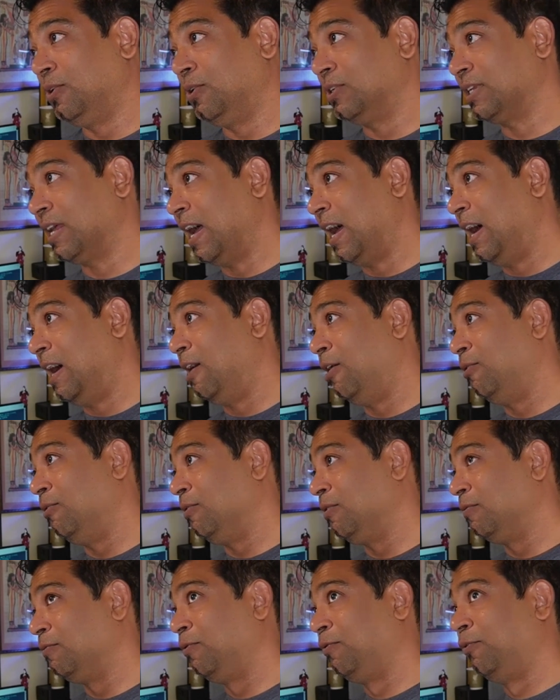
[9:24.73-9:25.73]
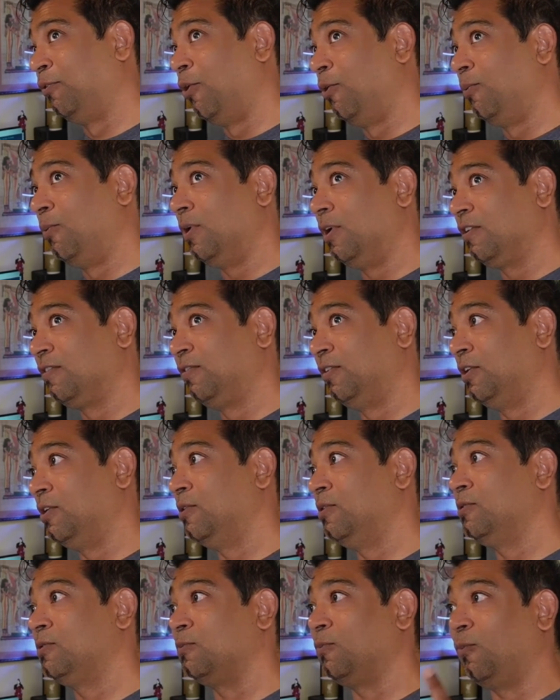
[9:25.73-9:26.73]
was how 4
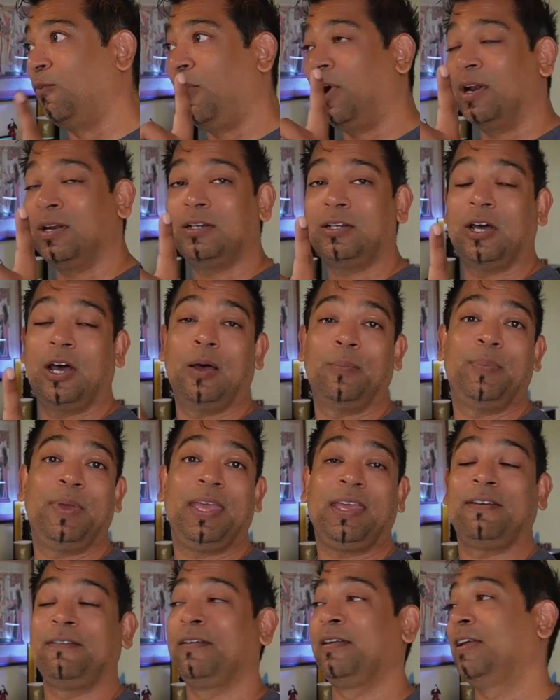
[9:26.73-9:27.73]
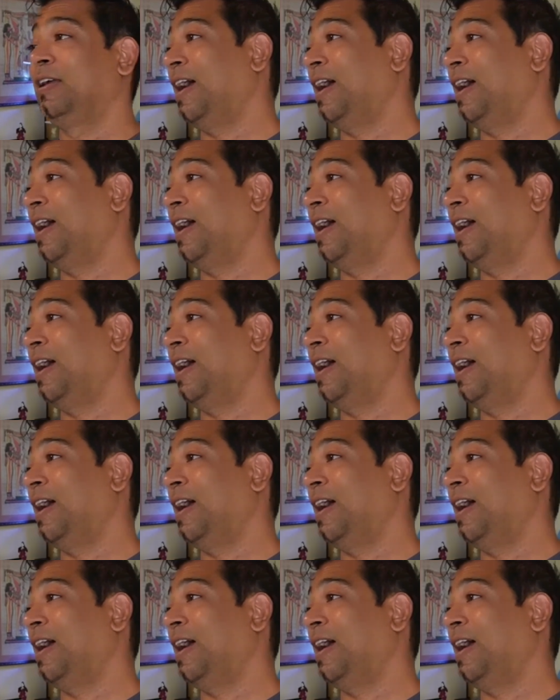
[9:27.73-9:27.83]
workflows, one topic,